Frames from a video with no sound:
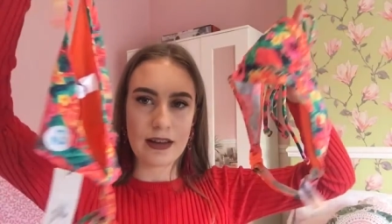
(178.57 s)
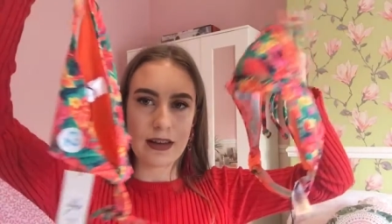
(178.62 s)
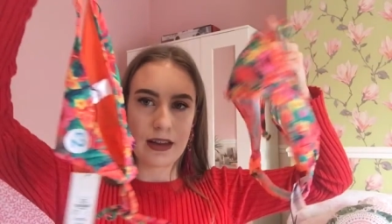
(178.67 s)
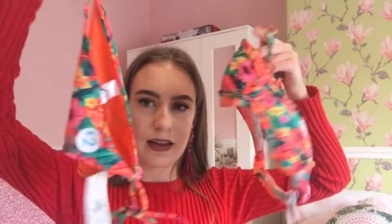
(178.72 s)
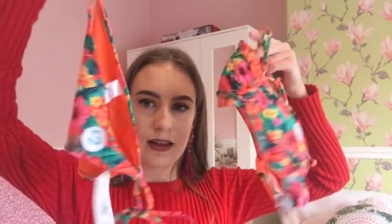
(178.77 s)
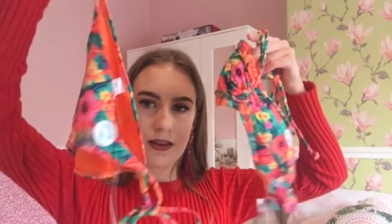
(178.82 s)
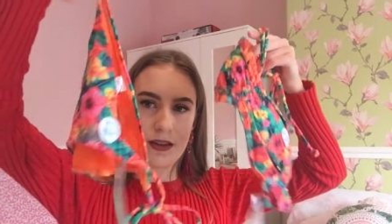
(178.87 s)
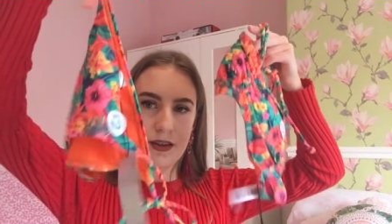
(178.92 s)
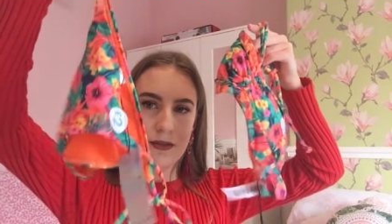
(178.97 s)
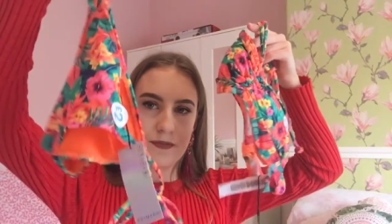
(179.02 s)

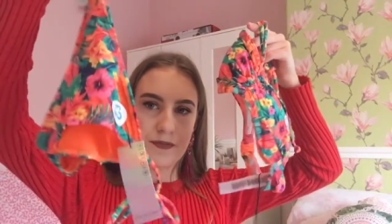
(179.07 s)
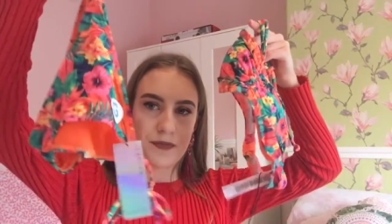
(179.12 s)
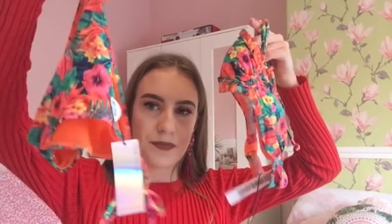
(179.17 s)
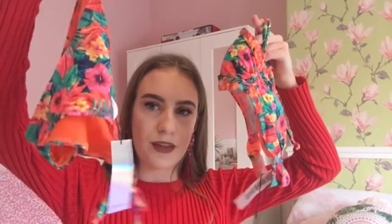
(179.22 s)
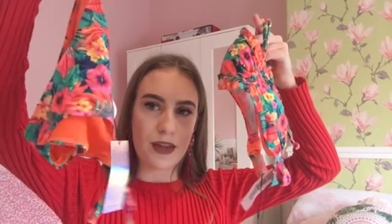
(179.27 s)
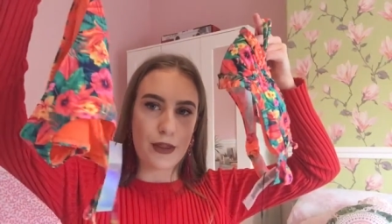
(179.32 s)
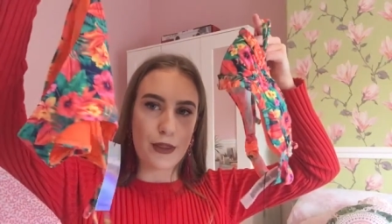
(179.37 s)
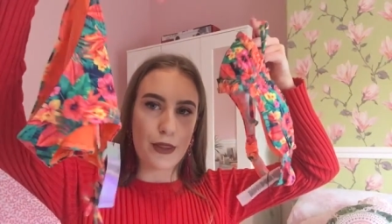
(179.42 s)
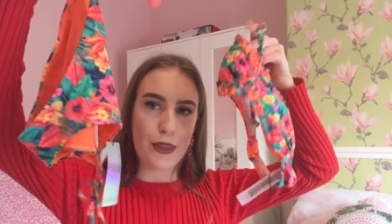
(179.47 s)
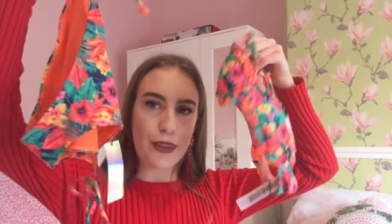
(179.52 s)
you know
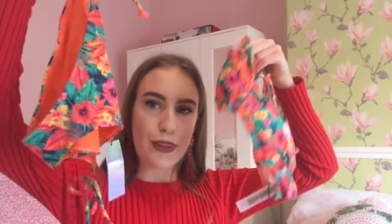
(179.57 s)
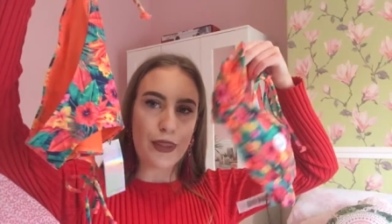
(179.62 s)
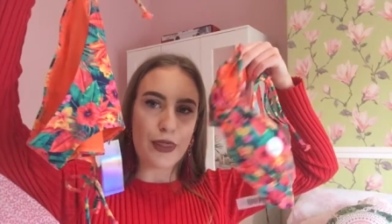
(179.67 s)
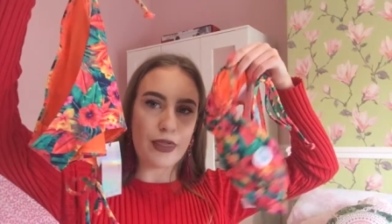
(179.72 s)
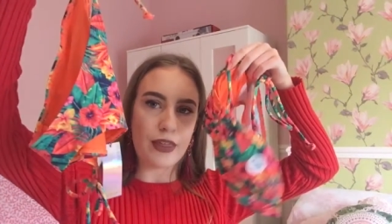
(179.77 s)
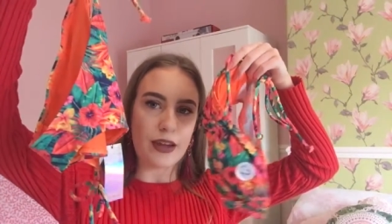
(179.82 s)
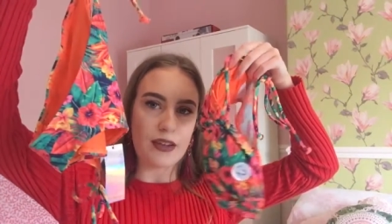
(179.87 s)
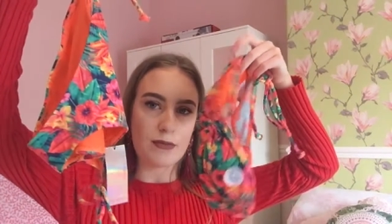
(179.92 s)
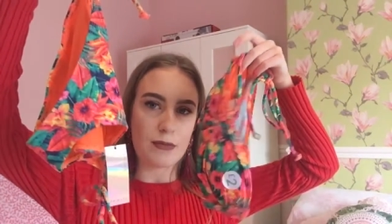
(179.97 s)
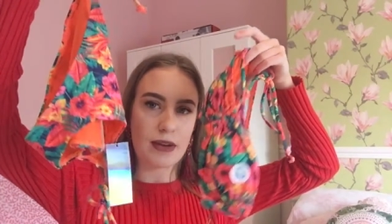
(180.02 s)

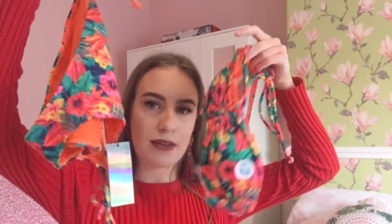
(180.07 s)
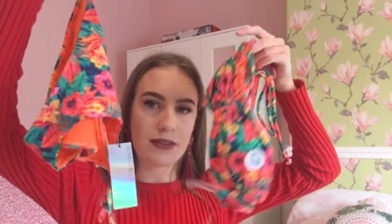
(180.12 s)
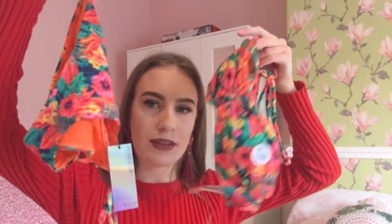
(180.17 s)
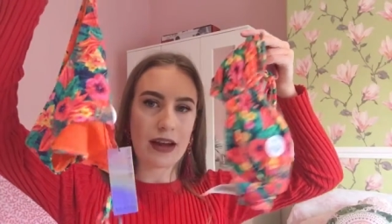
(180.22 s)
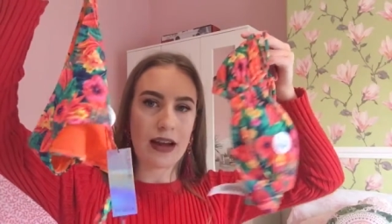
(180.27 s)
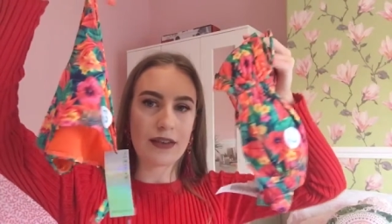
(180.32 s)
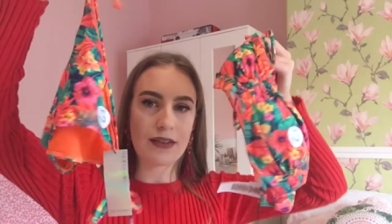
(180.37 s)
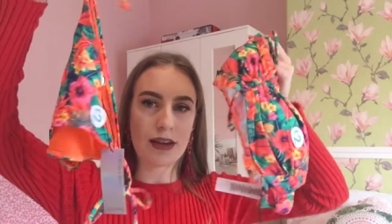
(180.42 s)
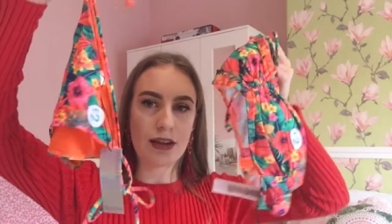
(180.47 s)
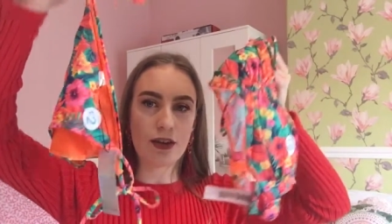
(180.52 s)
that is my
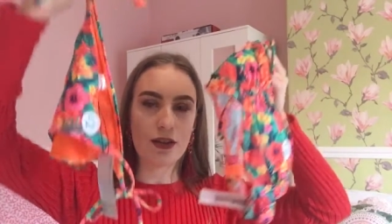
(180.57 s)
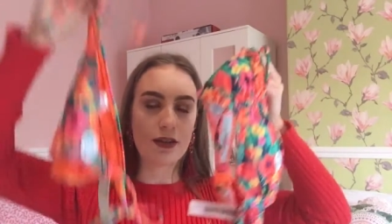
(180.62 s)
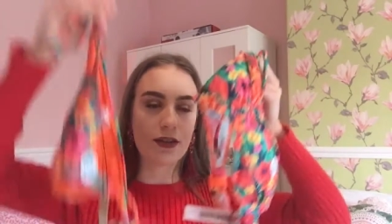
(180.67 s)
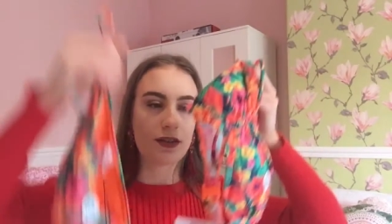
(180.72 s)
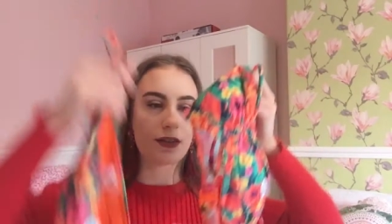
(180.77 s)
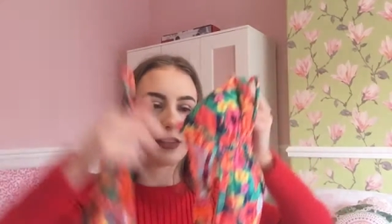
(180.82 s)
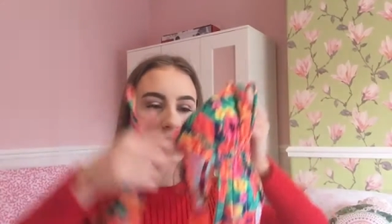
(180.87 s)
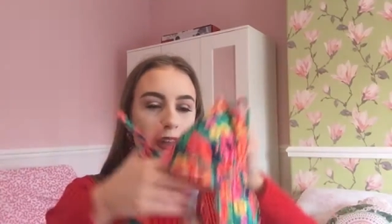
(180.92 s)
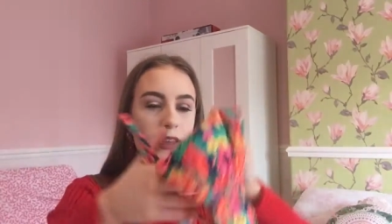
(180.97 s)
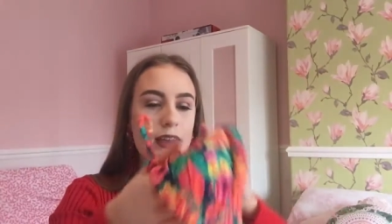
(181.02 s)
size and
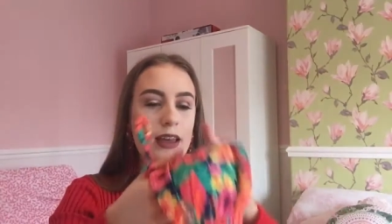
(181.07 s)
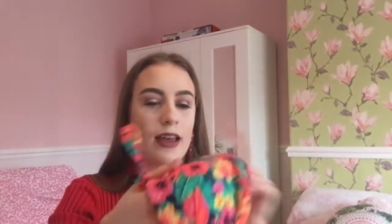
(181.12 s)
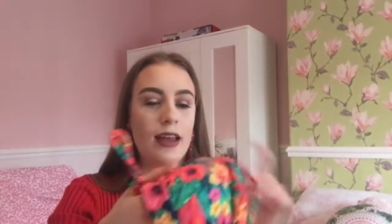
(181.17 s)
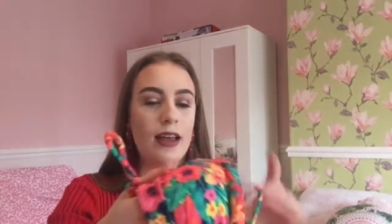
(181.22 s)
honestly